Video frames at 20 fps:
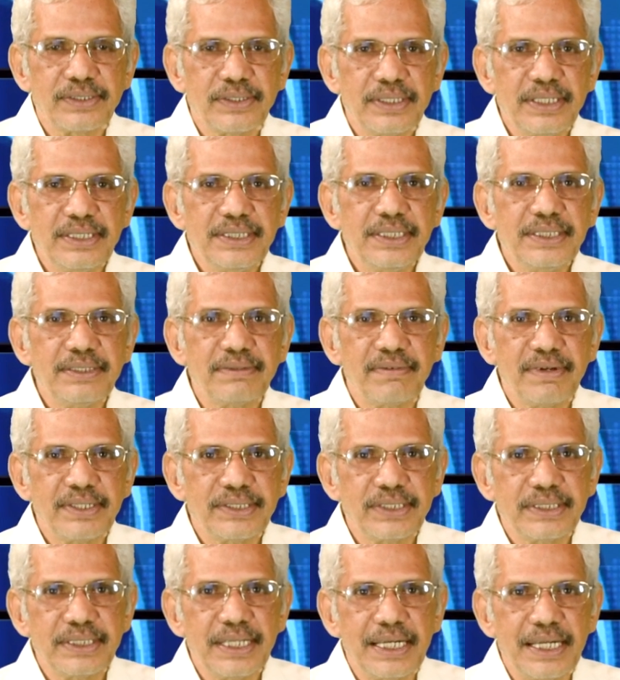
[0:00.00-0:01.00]
So, this is a
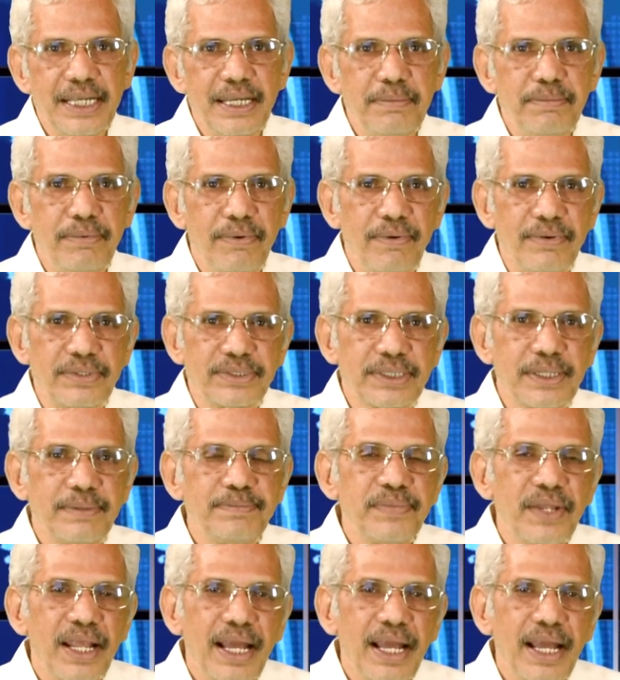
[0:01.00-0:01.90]
question that he posed.